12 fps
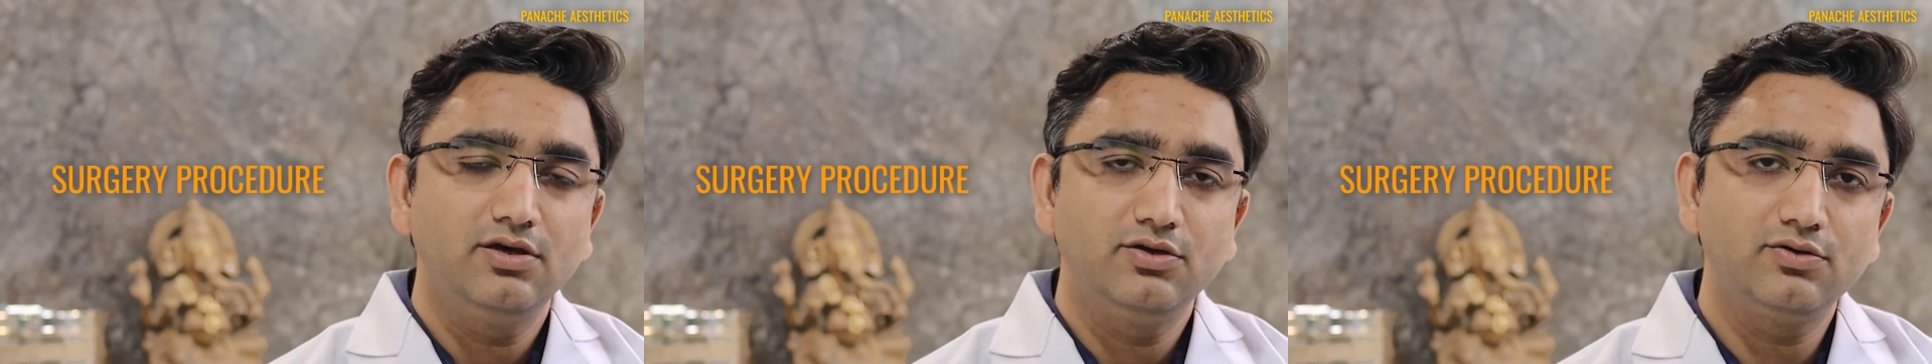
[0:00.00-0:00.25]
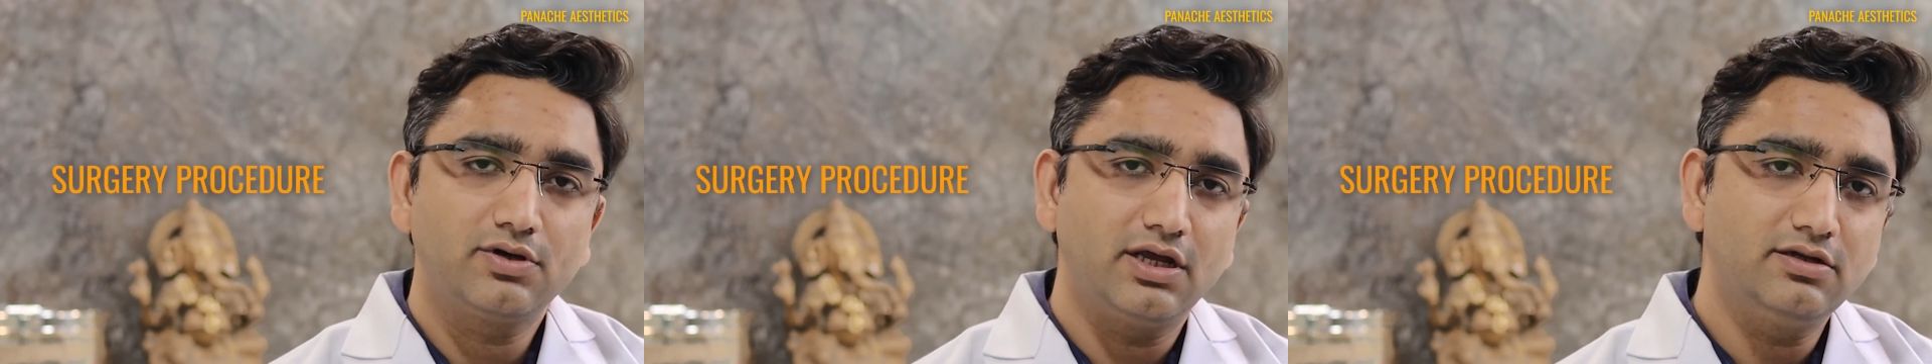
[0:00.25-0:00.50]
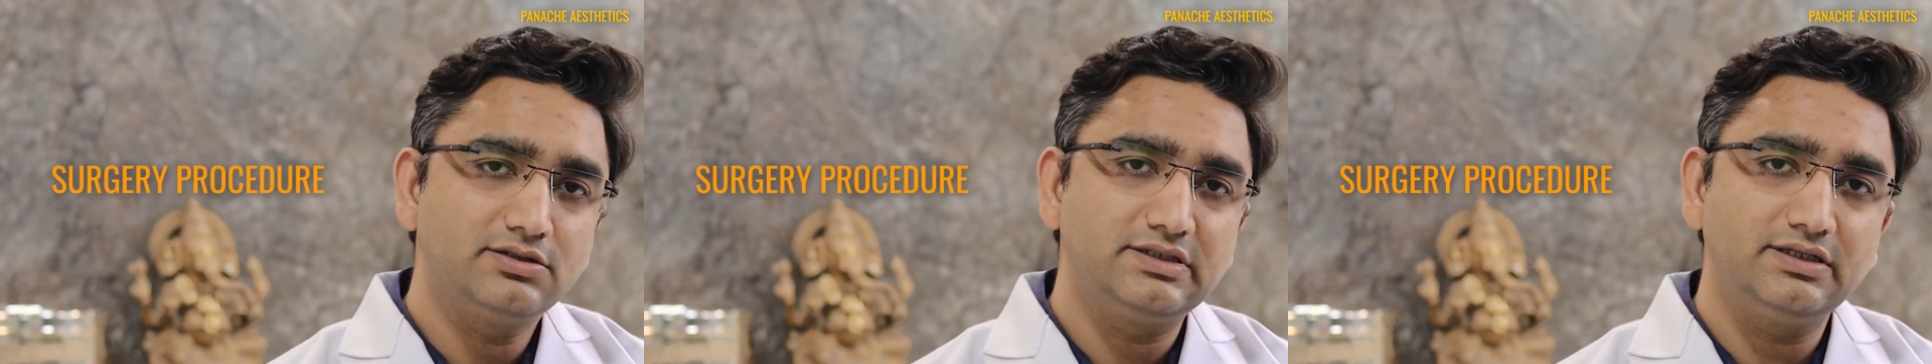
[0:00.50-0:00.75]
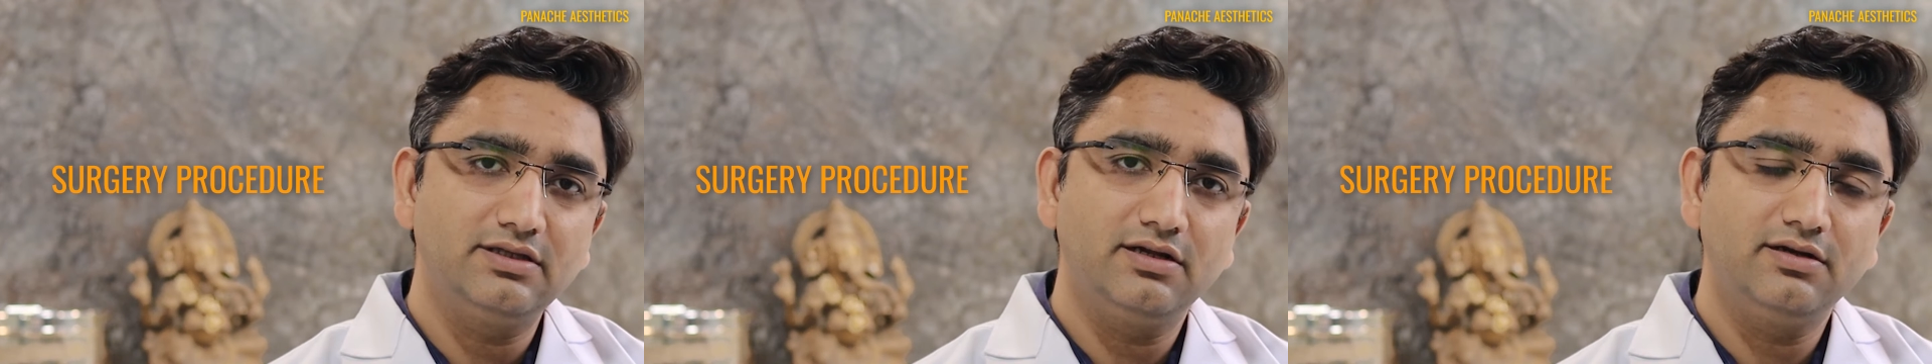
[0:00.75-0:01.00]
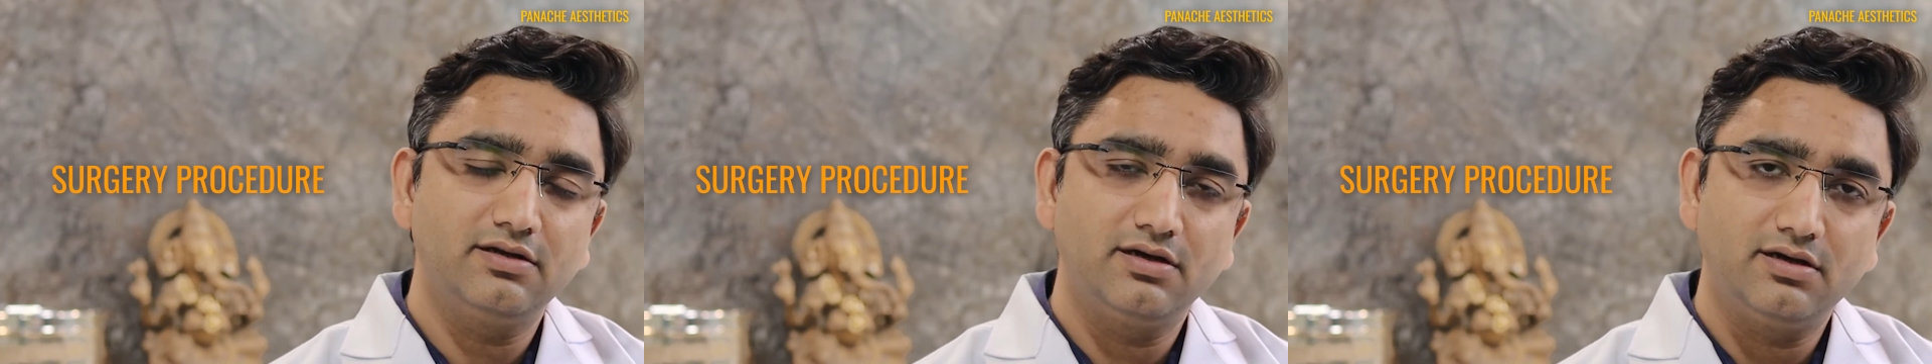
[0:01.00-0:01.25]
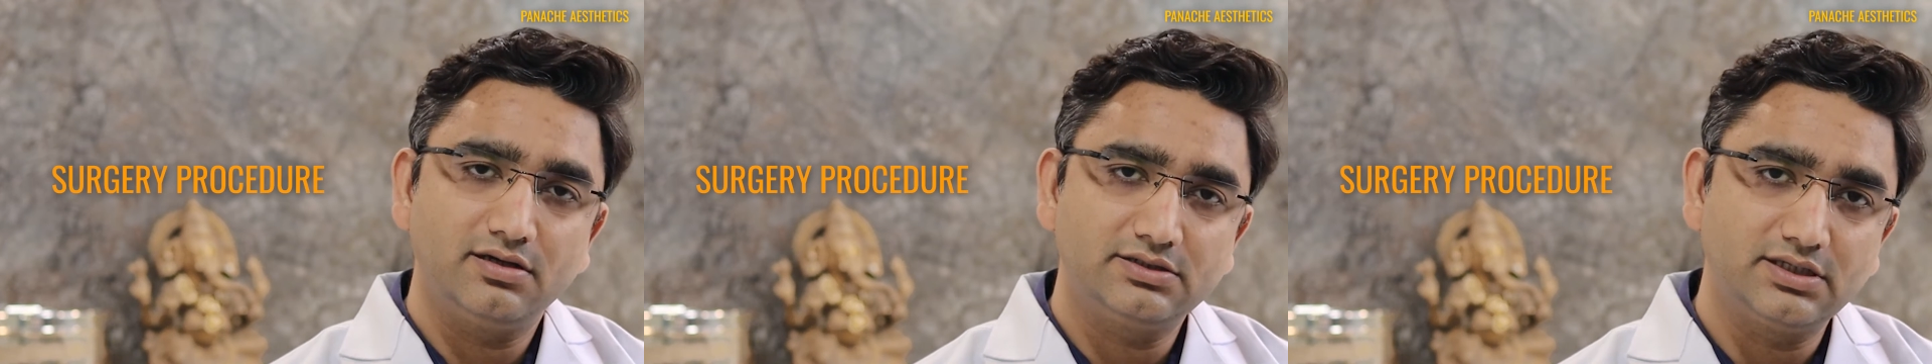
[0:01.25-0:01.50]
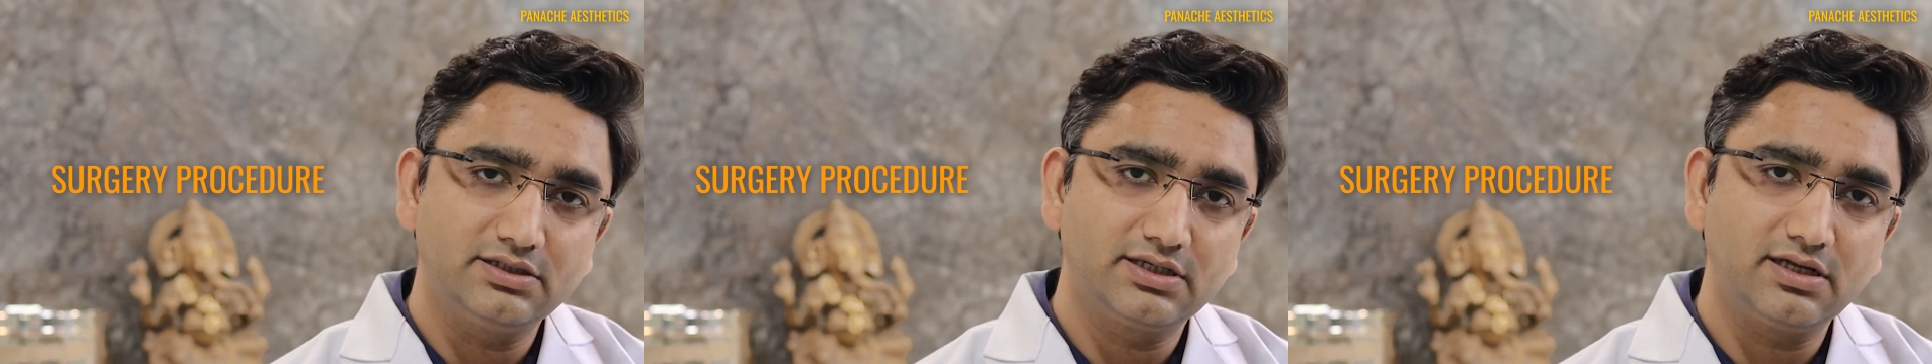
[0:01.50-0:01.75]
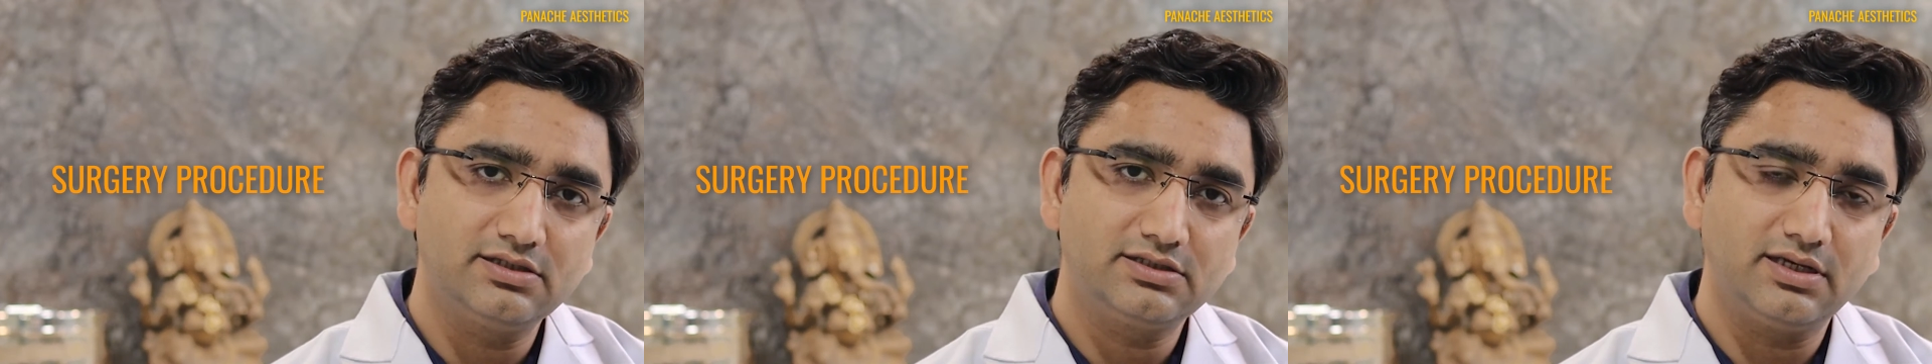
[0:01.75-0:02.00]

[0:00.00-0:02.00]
you can see the surgical